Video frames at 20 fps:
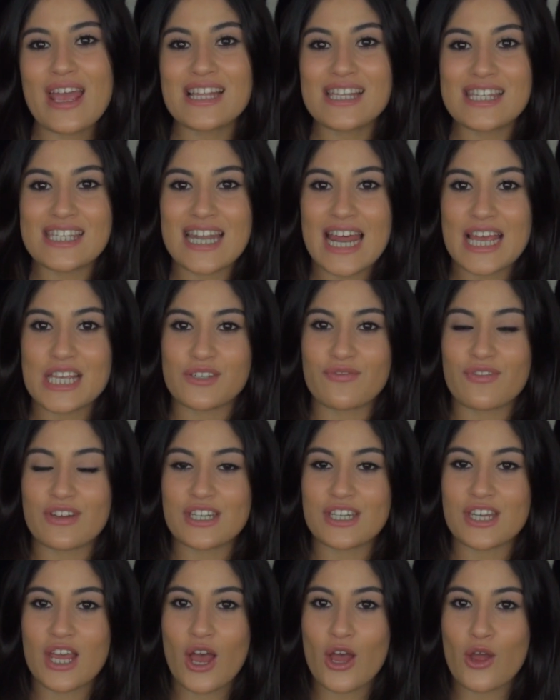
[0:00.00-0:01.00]
In today's
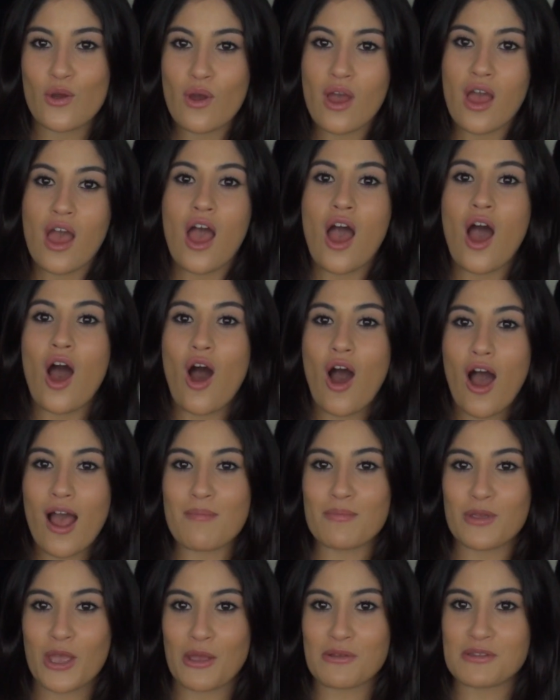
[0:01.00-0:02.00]
video,
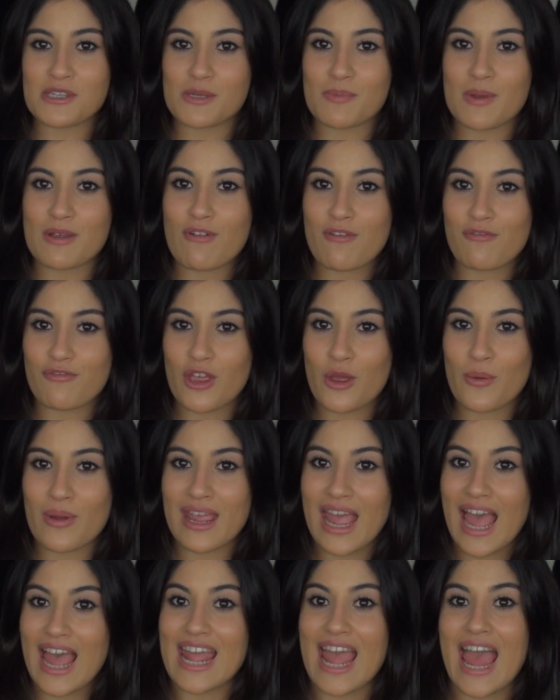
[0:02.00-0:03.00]
I'm going to be
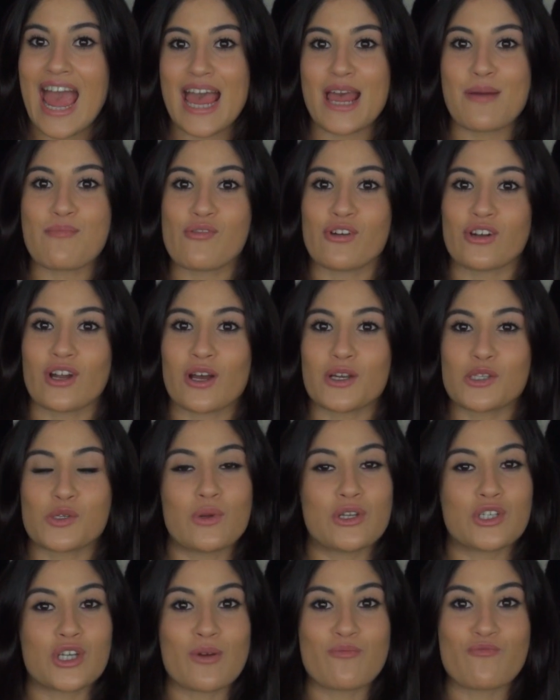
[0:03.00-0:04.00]
reviewing a hair product
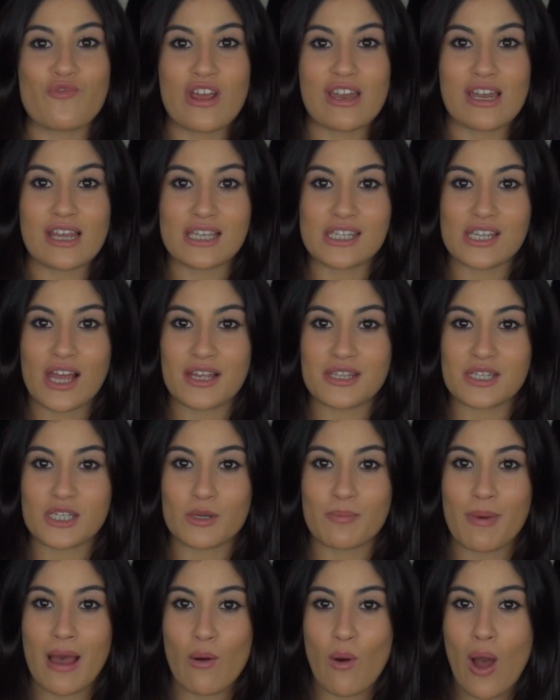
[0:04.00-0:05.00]
which I'm really
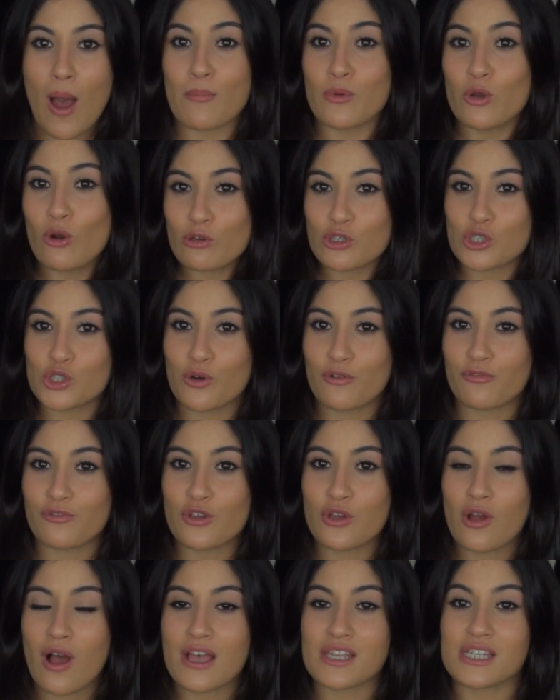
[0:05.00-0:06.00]
excited about. I'm not sure if
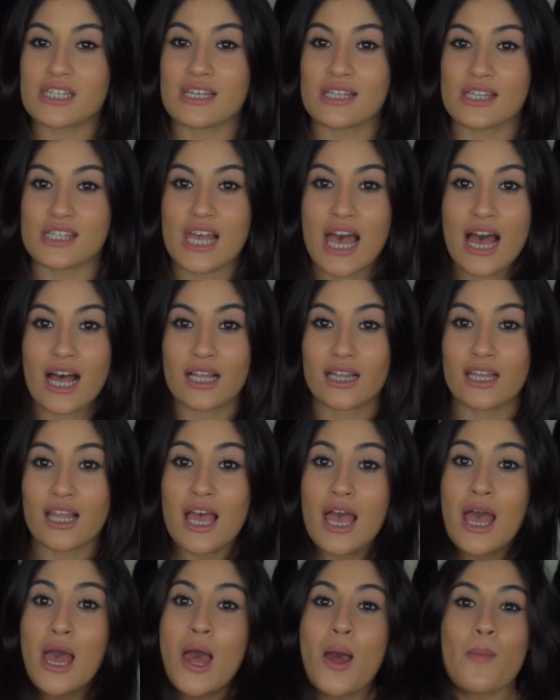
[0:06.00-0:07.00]
you guys can
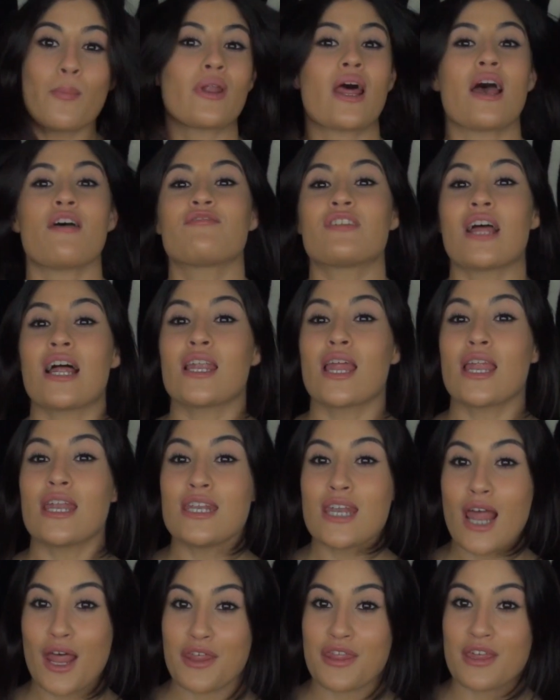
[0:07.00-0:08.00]
tell, but I've
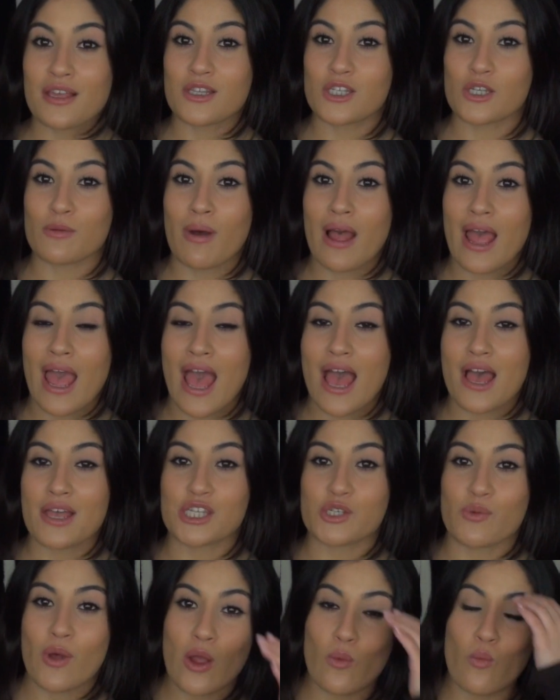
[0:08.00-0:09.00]
done nothing to my hair.
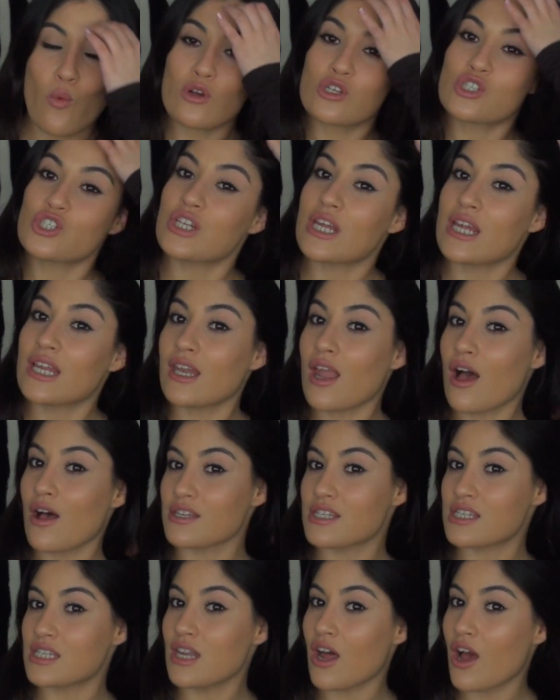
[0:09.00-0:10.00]
So I washed it
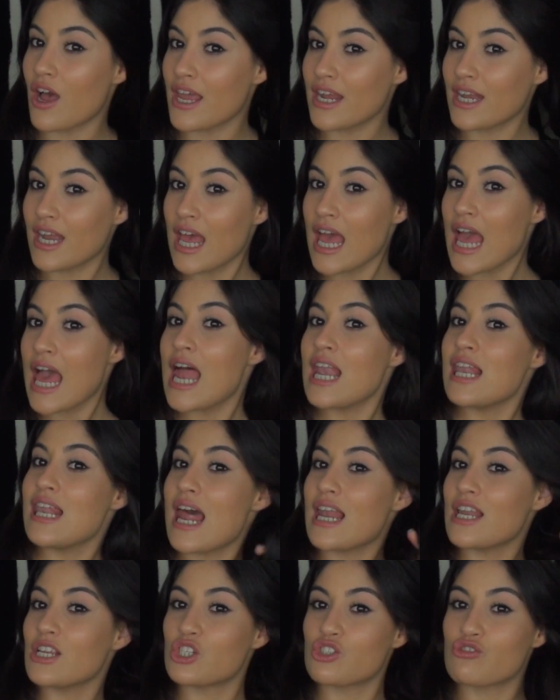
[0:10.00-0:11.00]
last night,
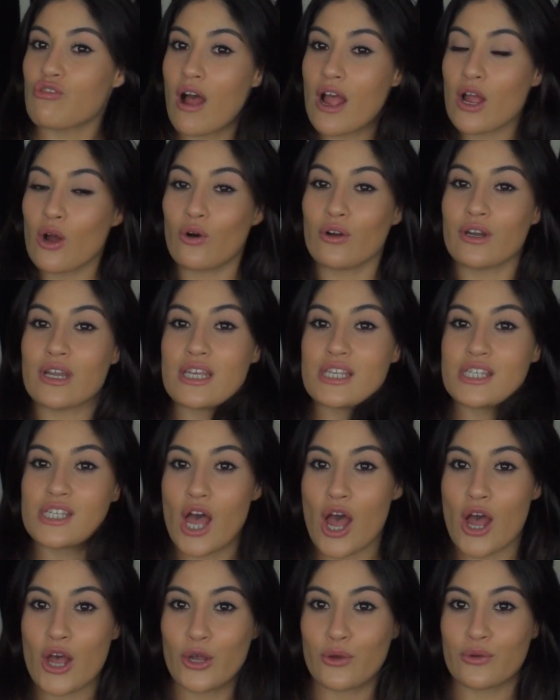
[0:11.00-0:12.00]
let it dry on its
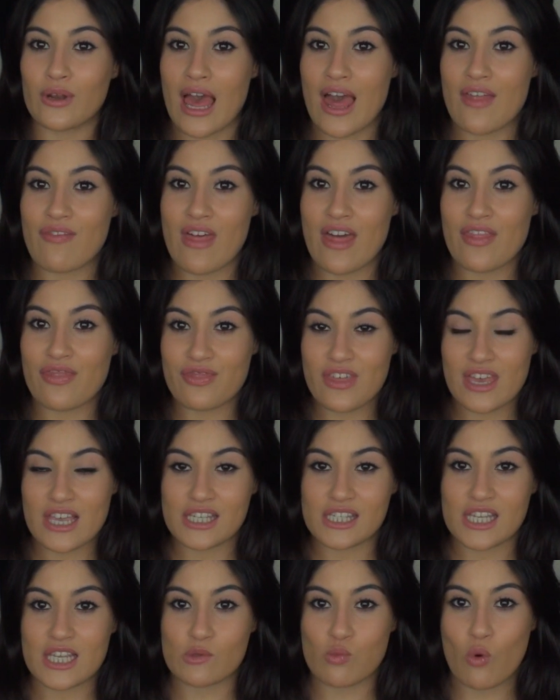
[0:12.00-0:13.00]
own, and then
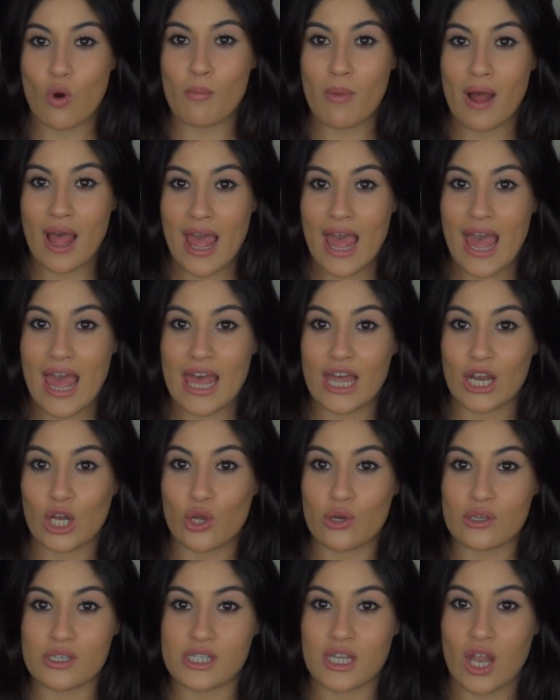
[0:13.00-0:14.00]
this is what my hair
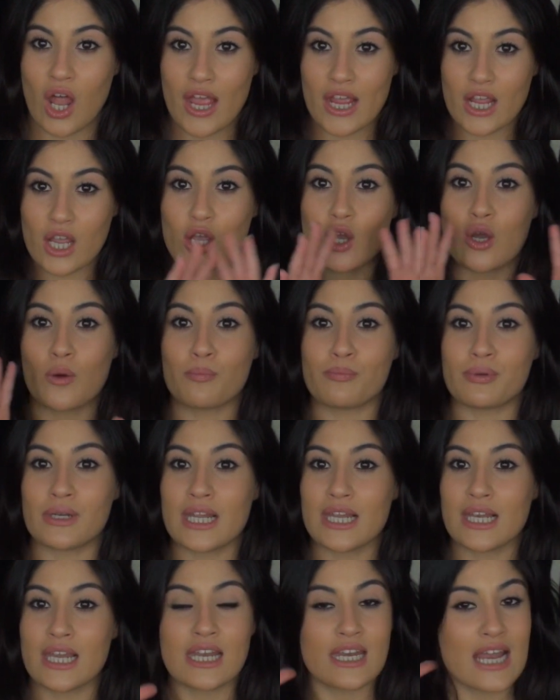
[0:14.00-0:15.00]
looks like,
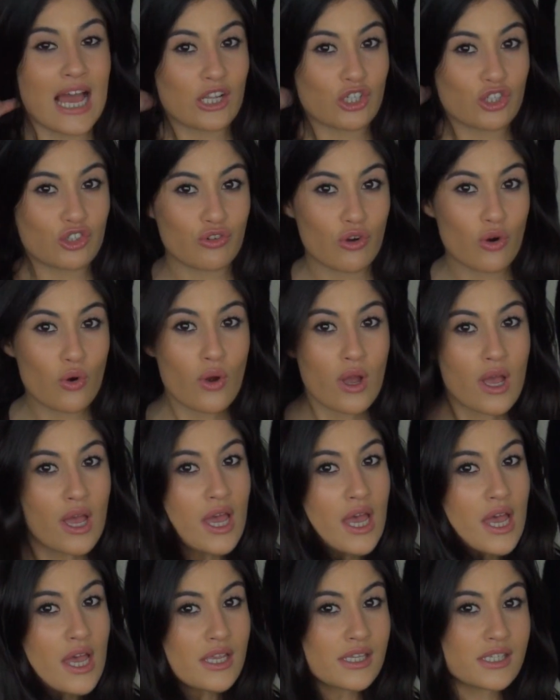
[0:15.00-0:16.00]
completely natural.
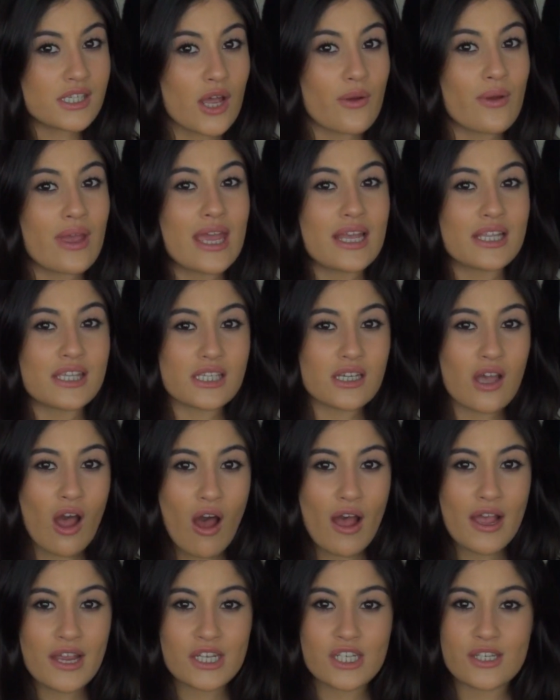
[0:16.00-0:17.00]
So it's
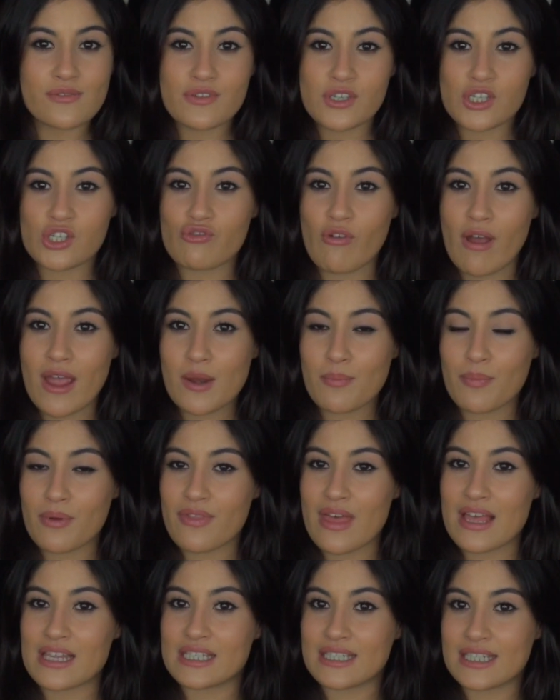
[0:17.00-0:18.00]
kind of straight,
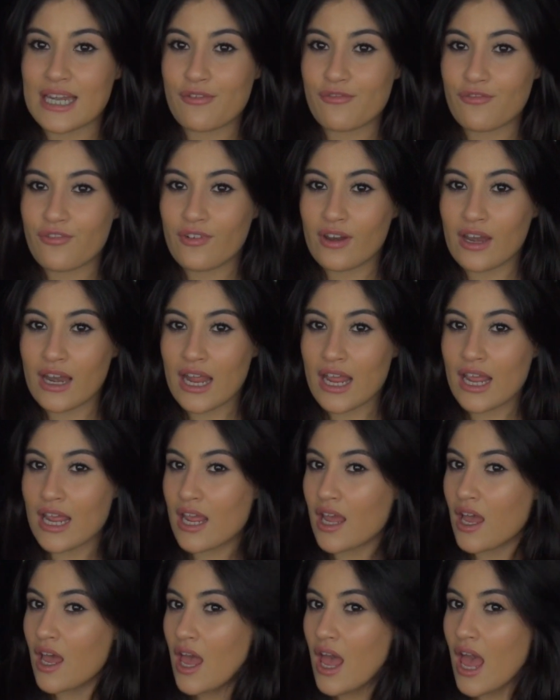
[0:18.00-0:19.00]
but there's
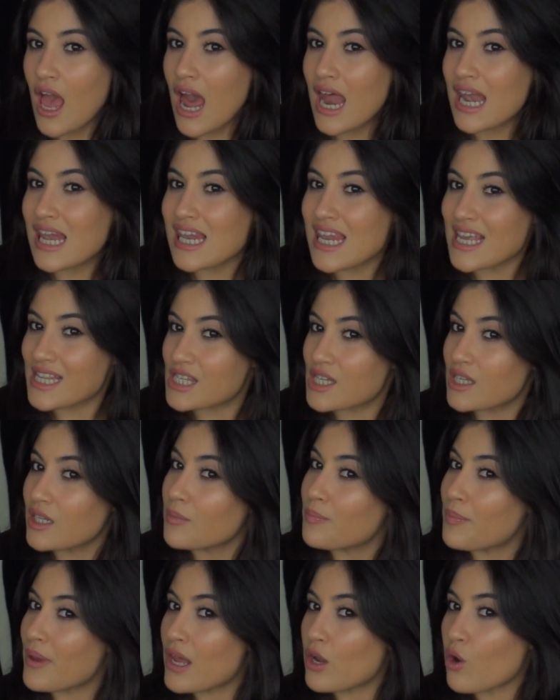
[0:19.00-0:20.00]
definitely a
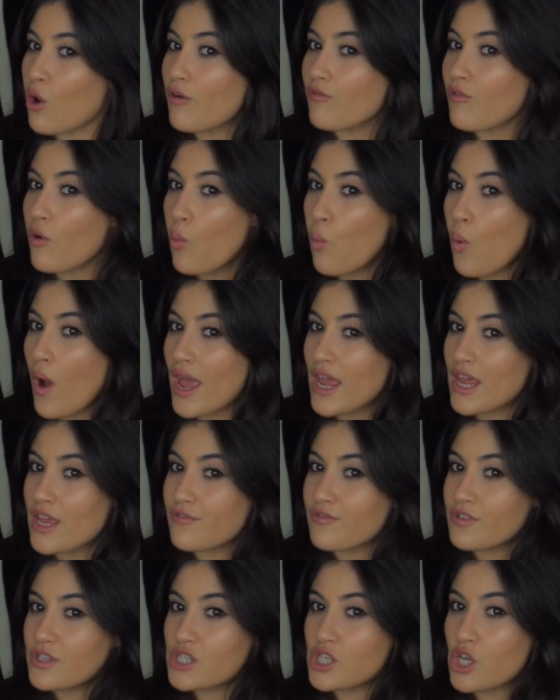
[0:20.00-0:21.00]
little bit of a
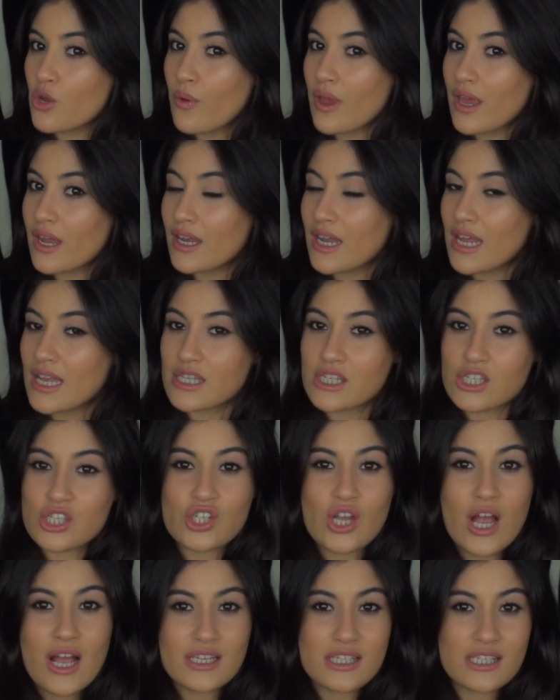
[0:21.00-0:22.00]
wave to it.
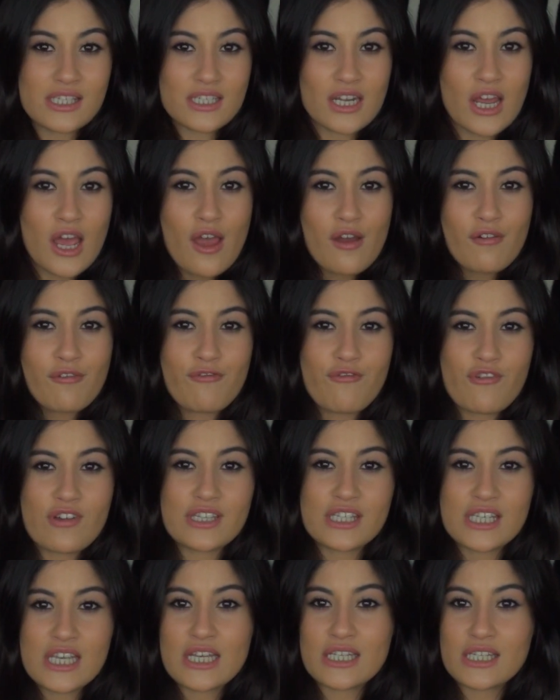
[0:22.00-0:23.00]
It's just
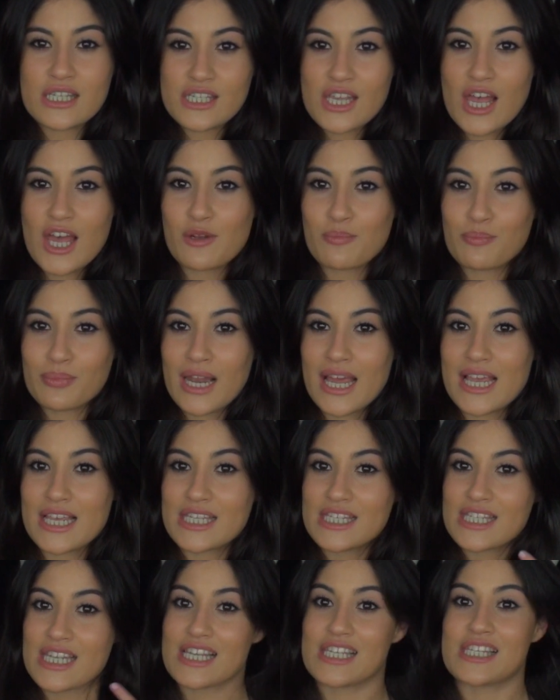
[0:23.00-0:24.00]
frizzy in certain
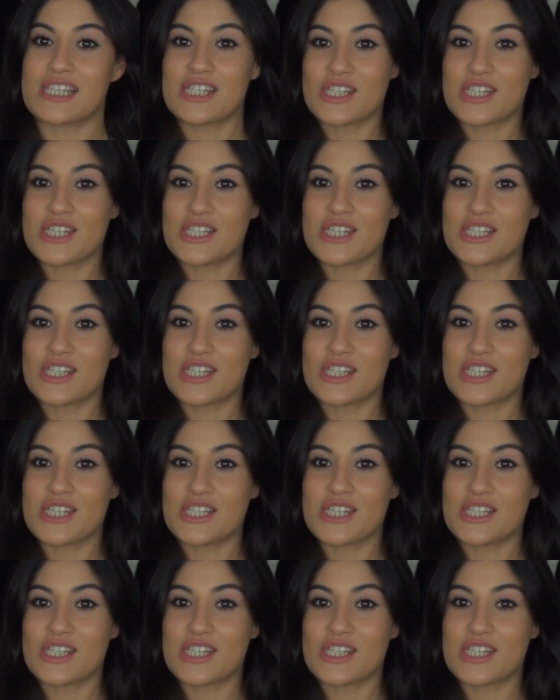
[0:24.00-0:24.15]
places.